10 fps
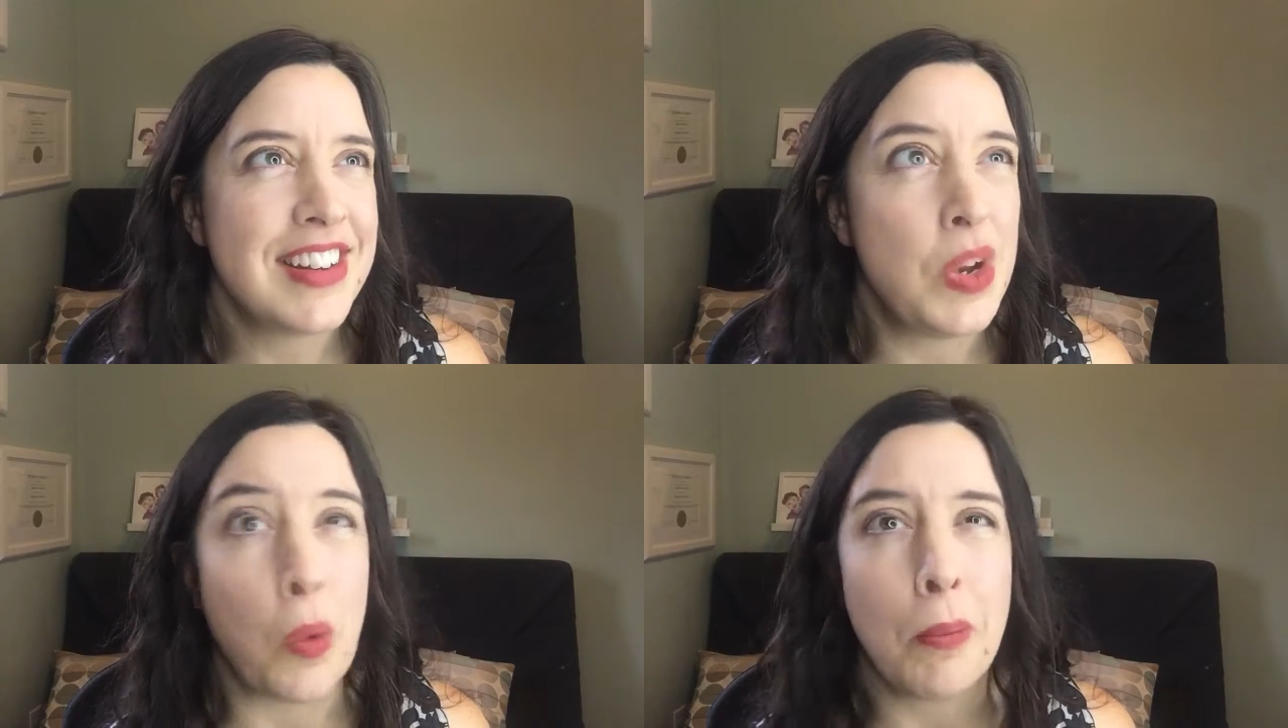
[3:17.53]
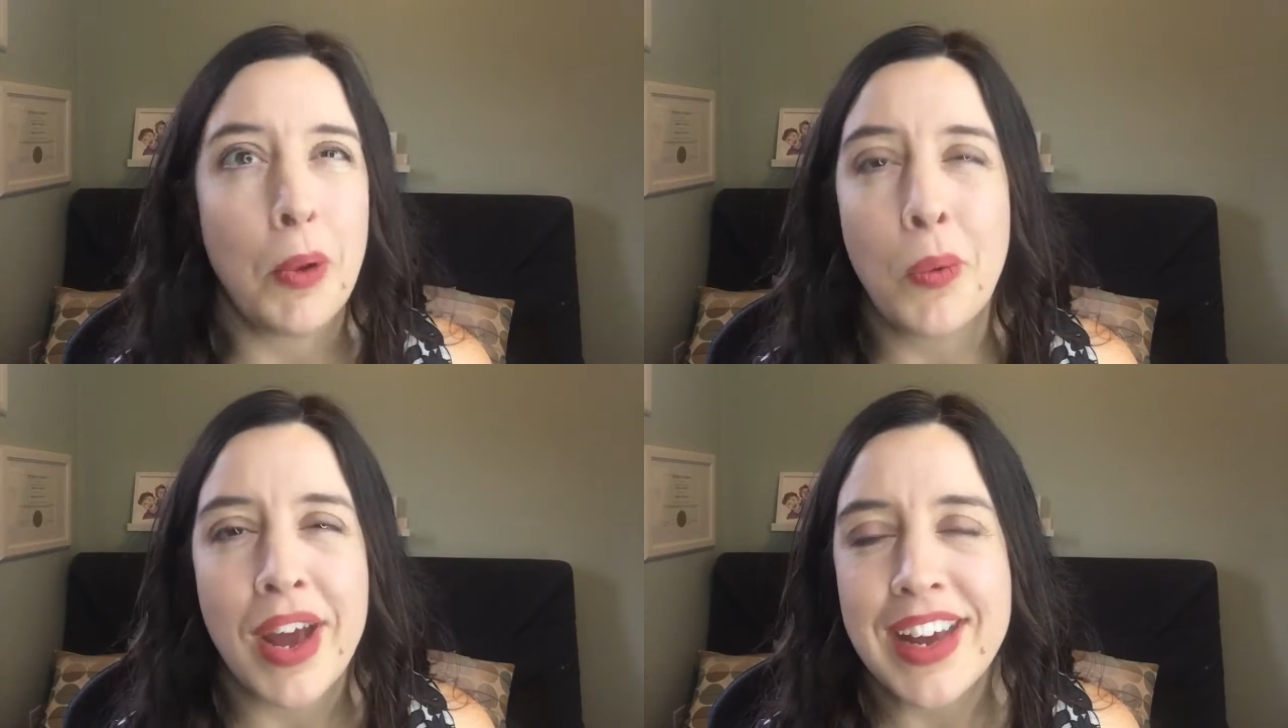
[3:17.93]

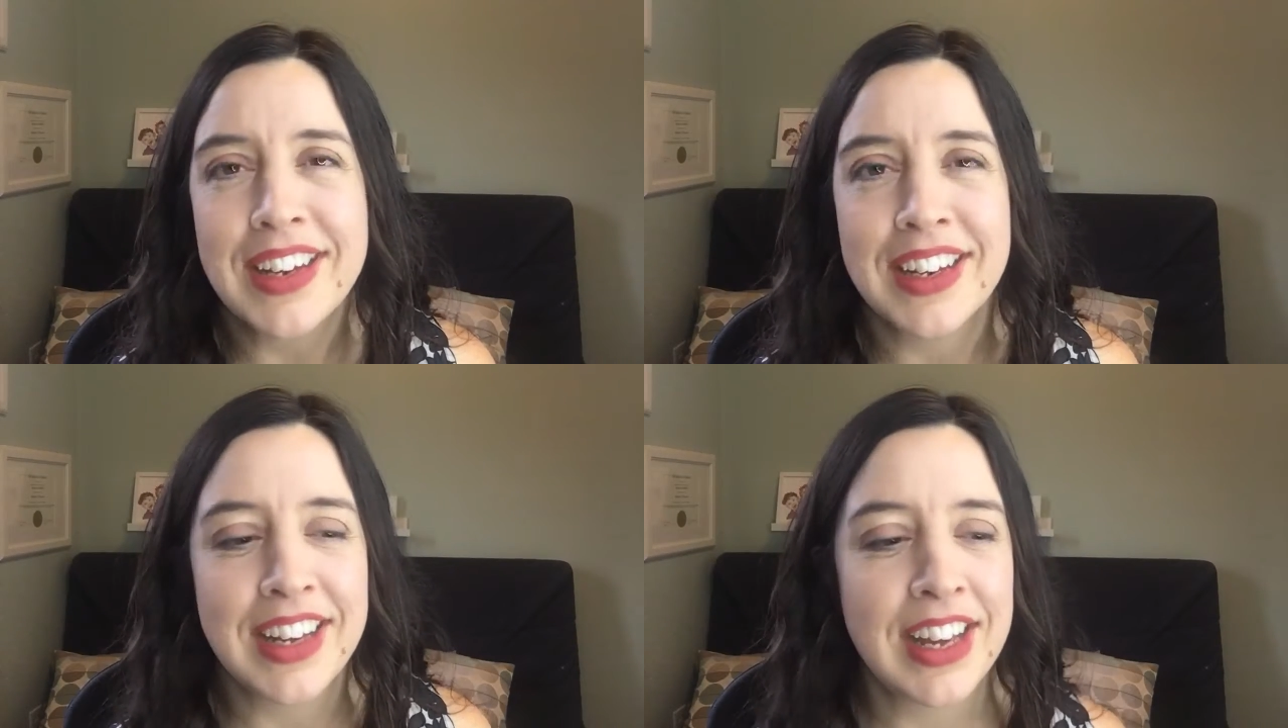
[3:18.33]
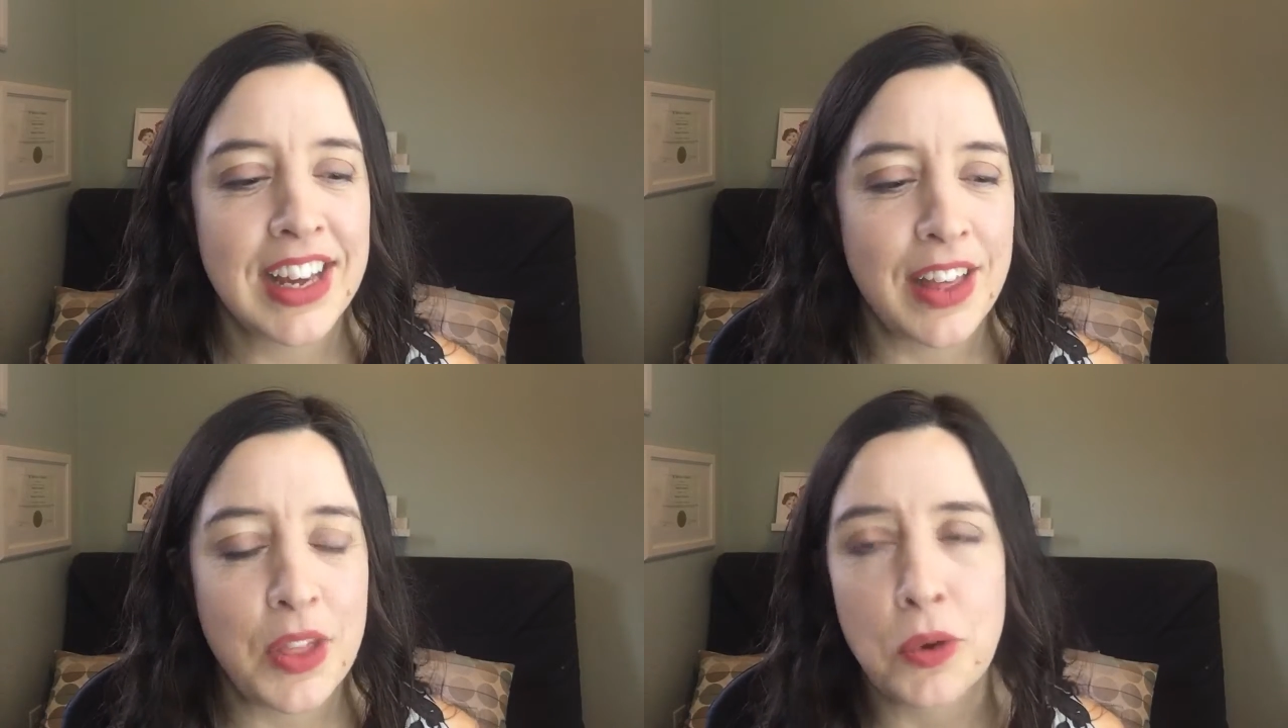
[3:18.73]
normal way,
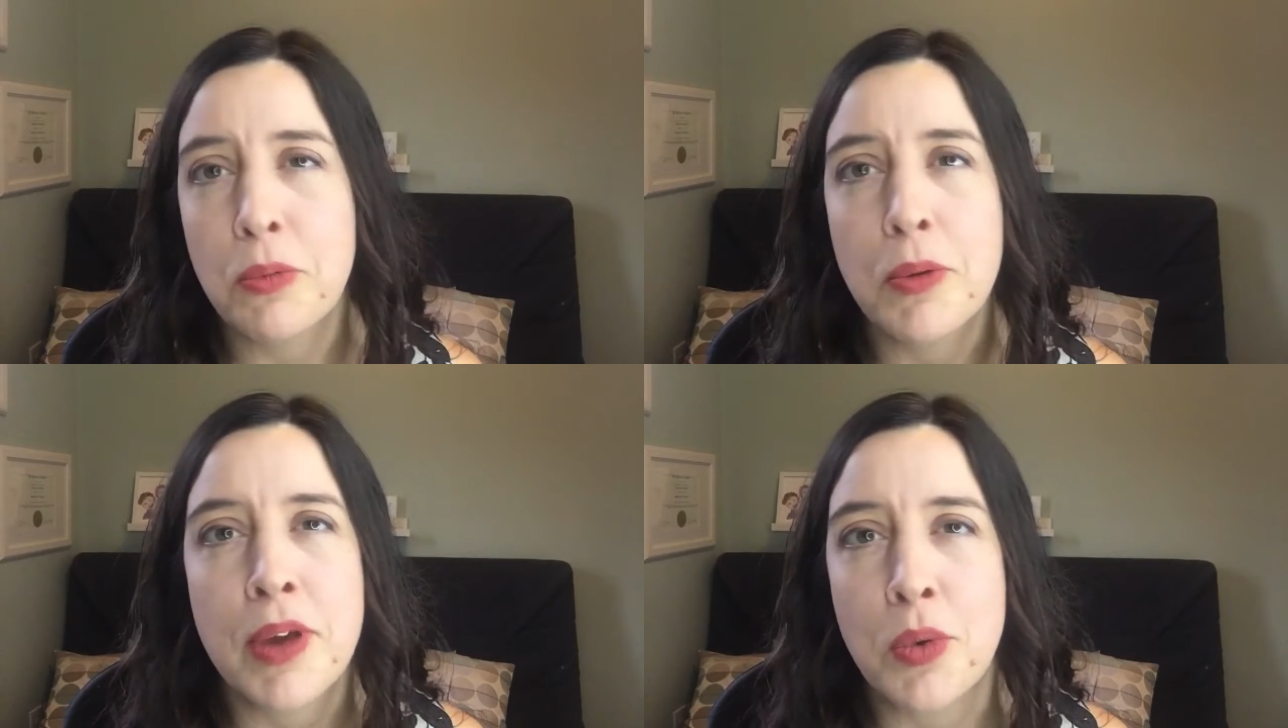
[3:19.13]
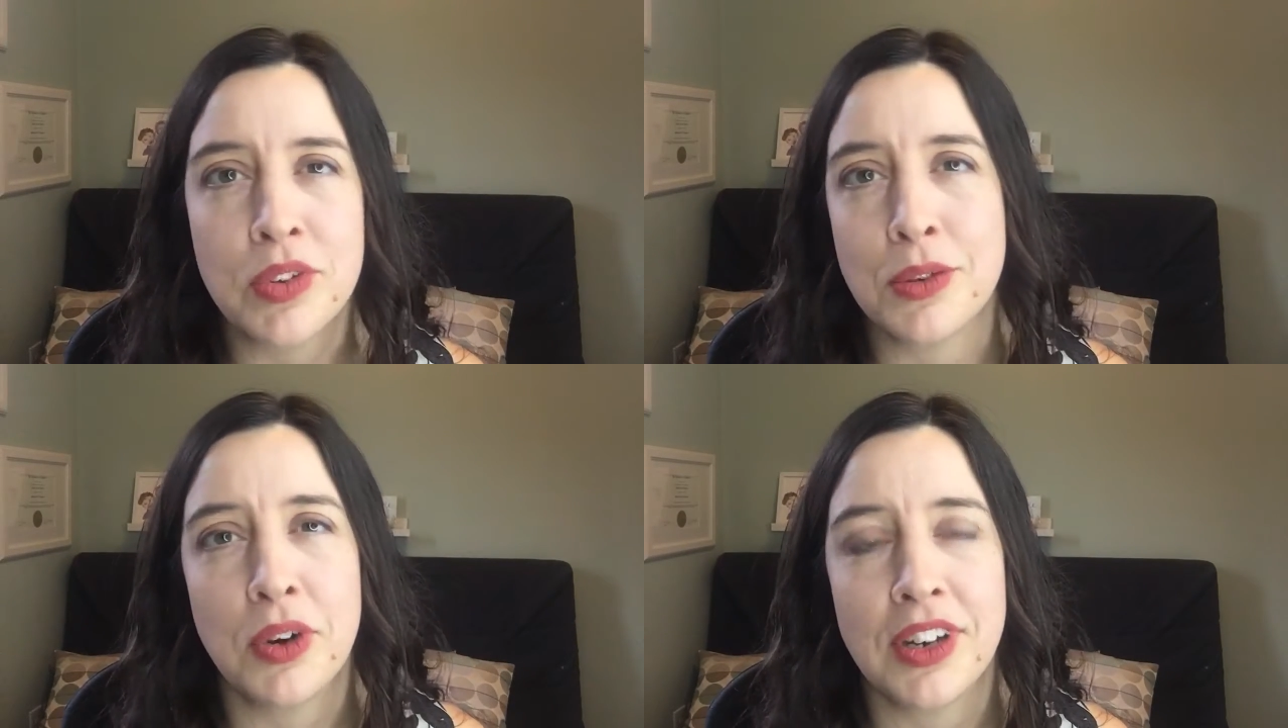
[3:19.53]
and the normal way
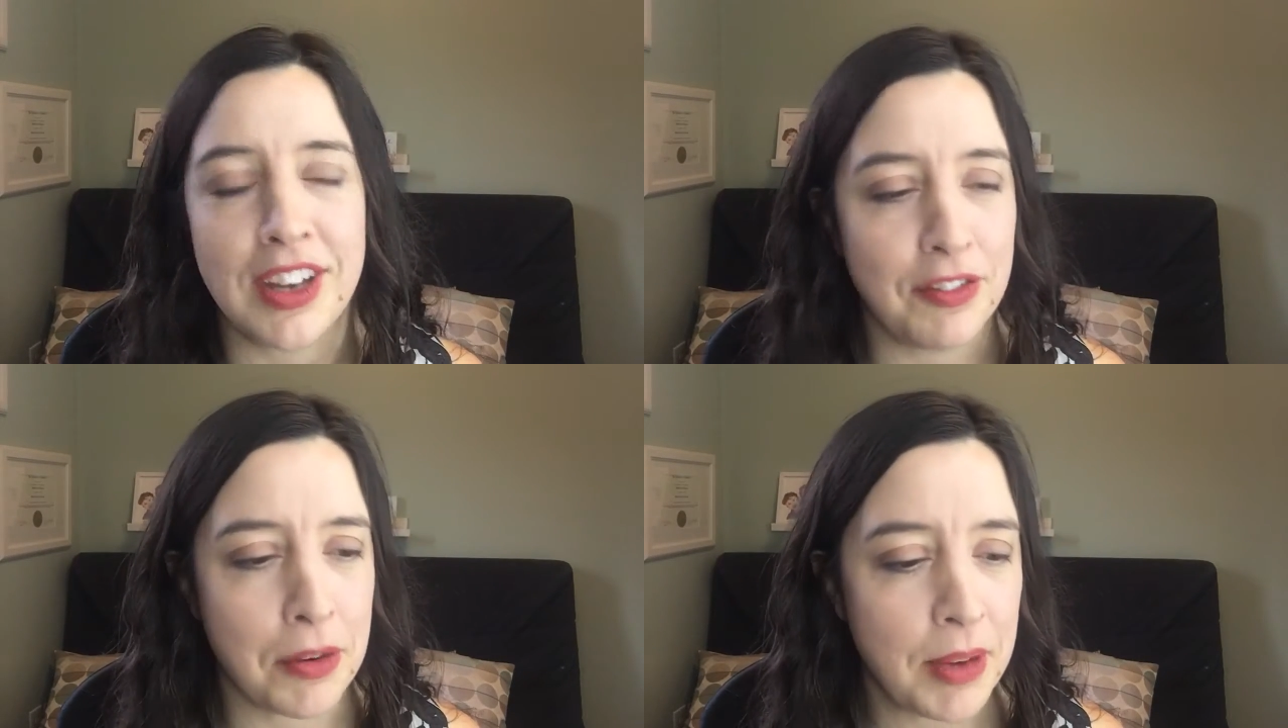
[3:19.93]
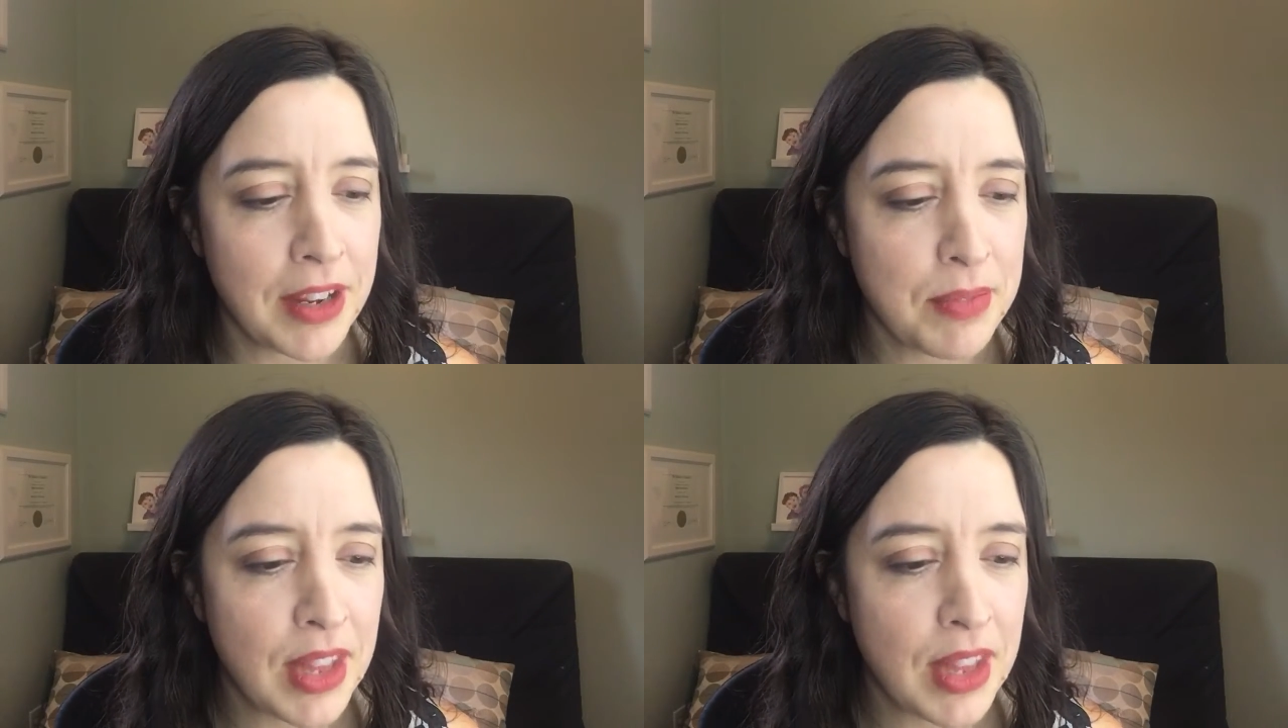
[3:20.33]
wasn't working for me.